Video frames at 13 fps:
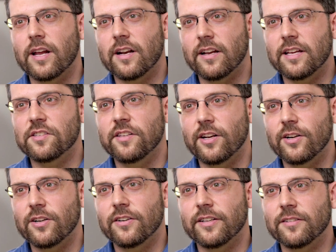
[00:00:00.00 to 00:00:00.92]
We had a nice
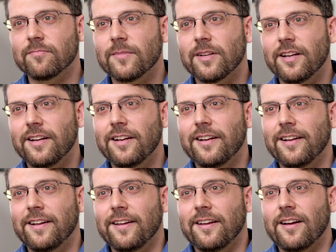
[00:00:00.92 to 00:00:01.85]
dinner and
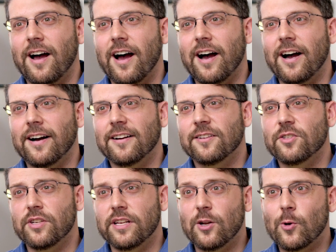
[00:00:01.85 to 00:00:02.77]

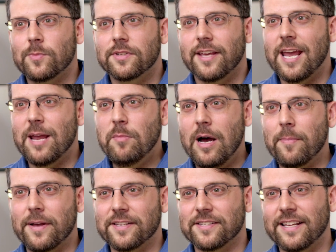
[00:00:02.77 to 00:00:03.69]
genomes came
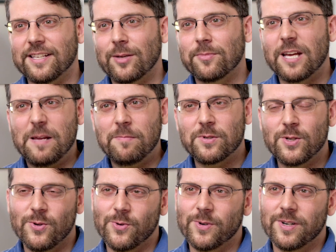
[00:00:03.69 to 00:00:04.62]
up, as they sometimes
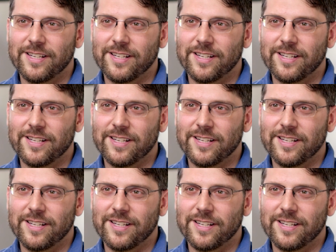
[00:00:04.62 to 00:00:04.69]
do.